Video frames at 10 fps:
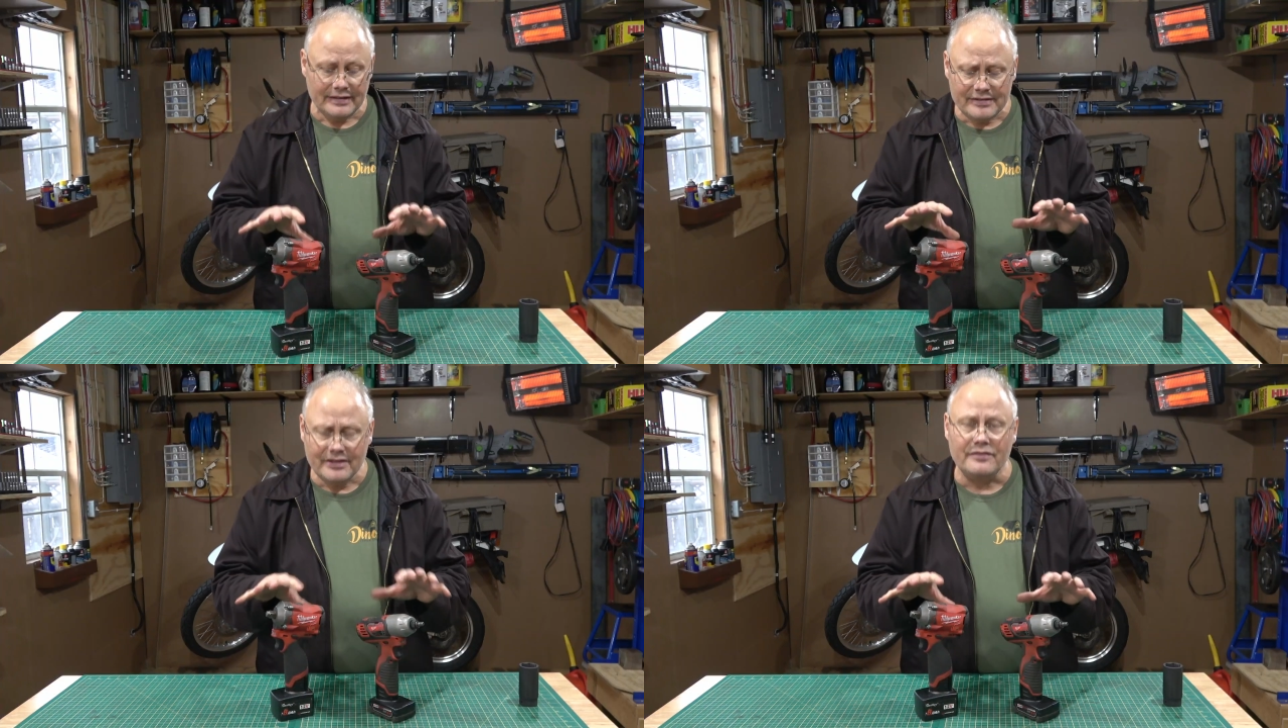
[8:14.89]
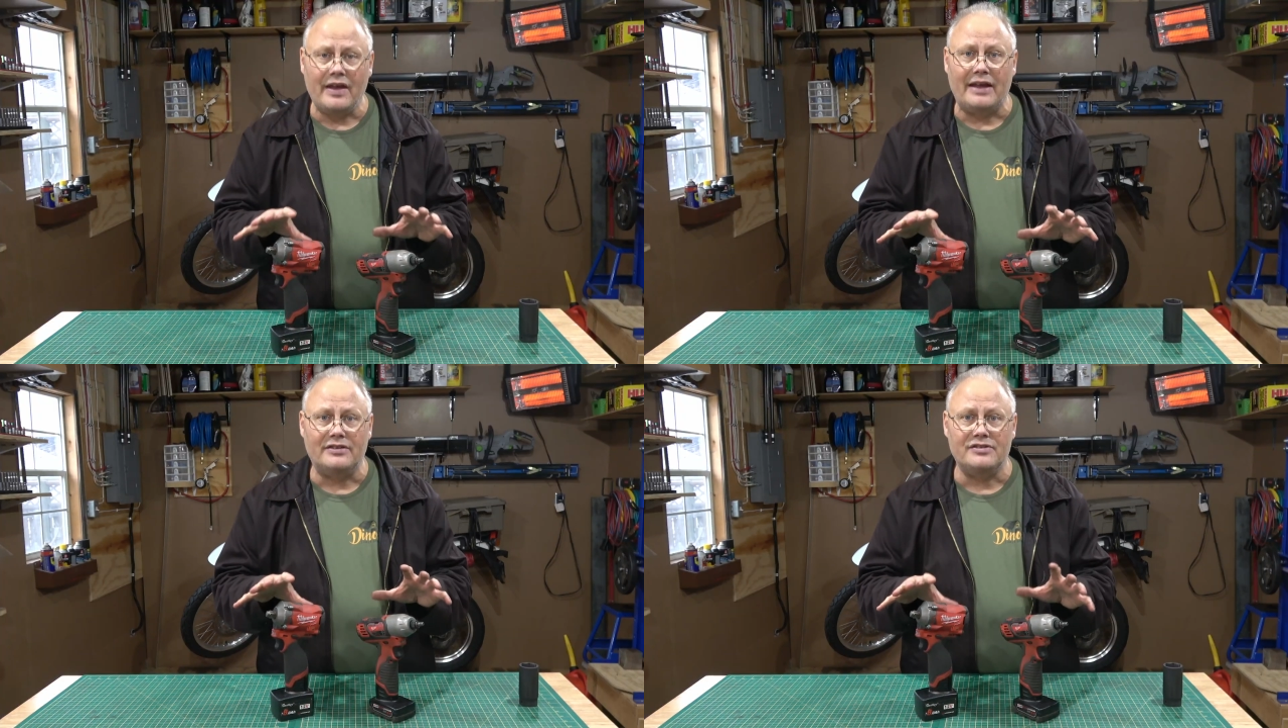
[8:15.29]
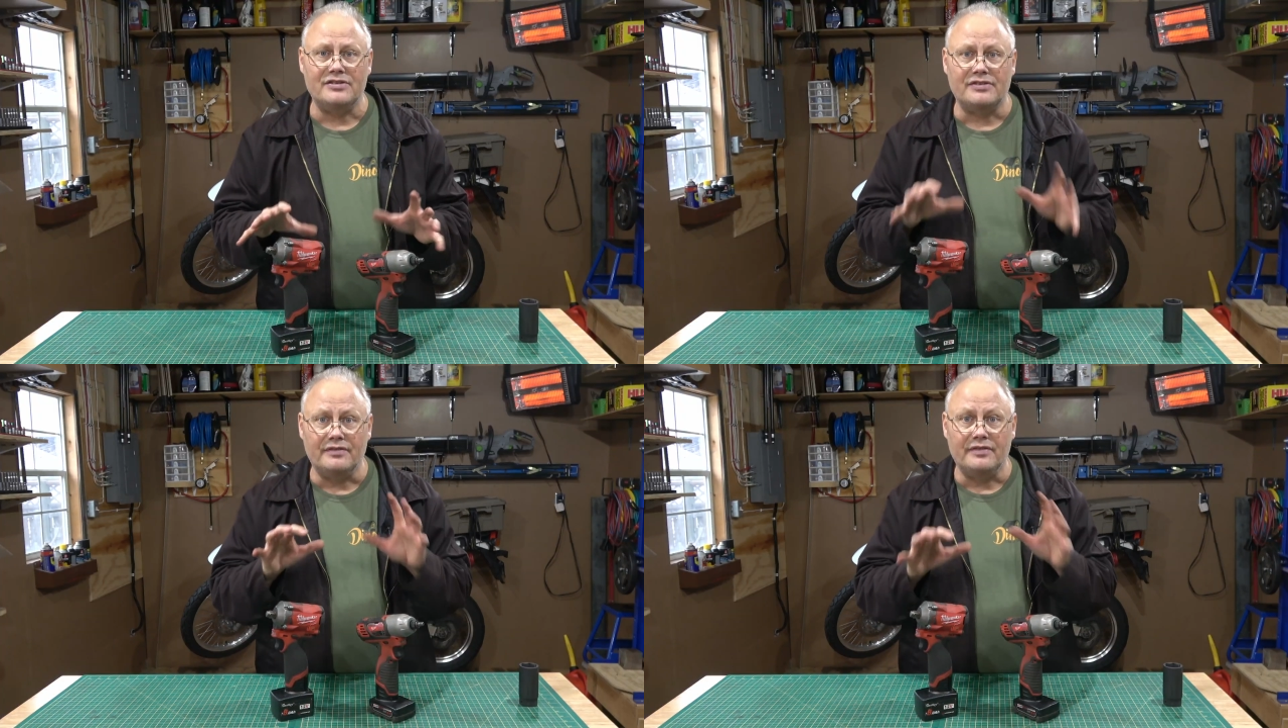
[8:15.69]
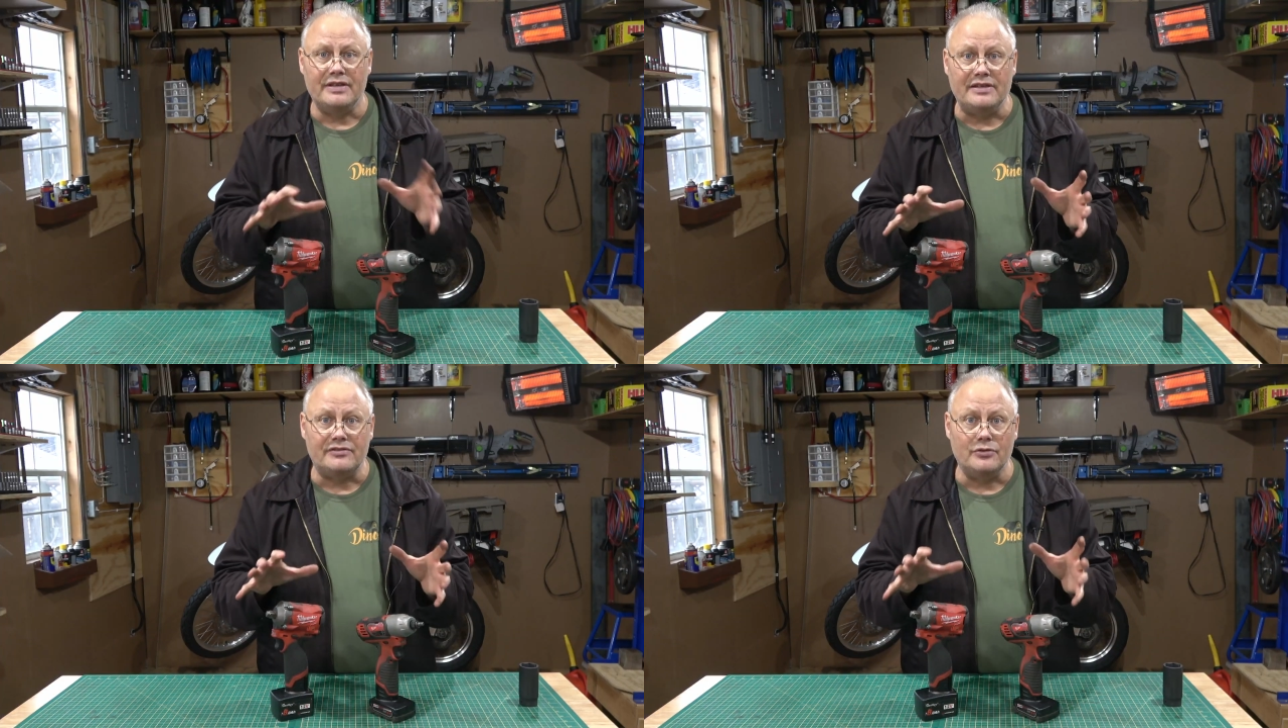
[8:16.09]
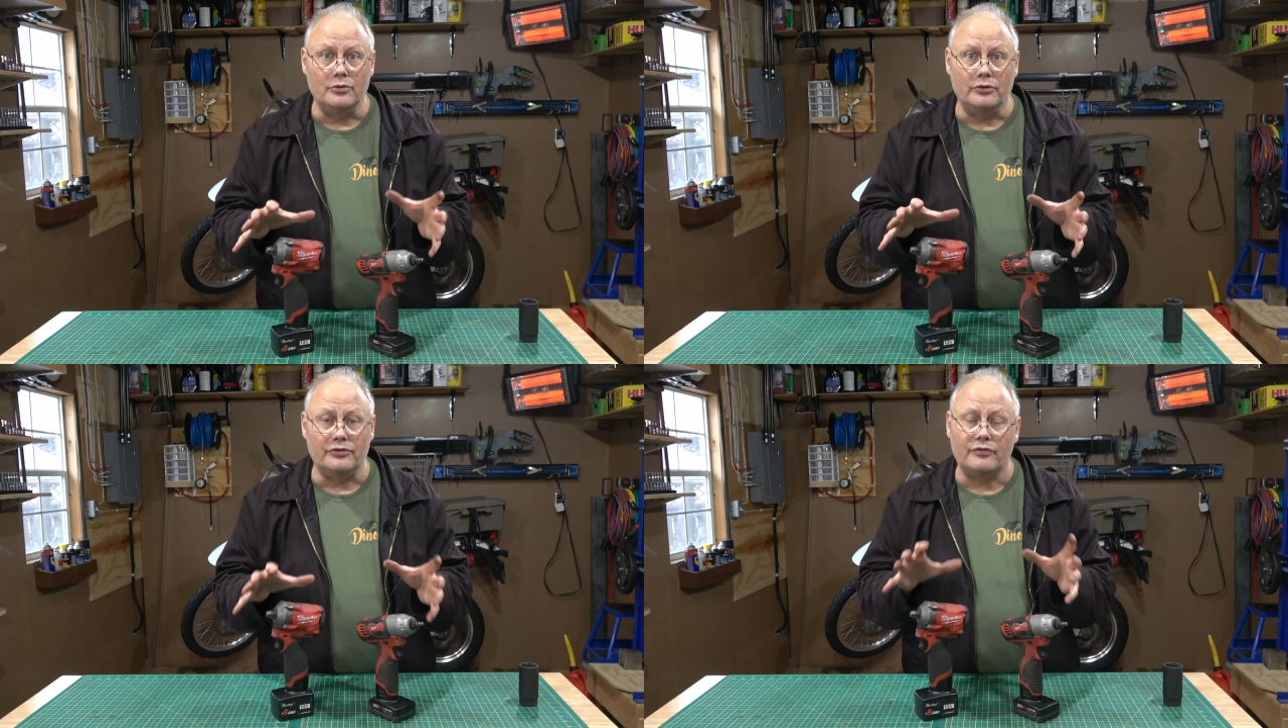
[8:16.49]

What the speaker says: Disadvantages of these tools,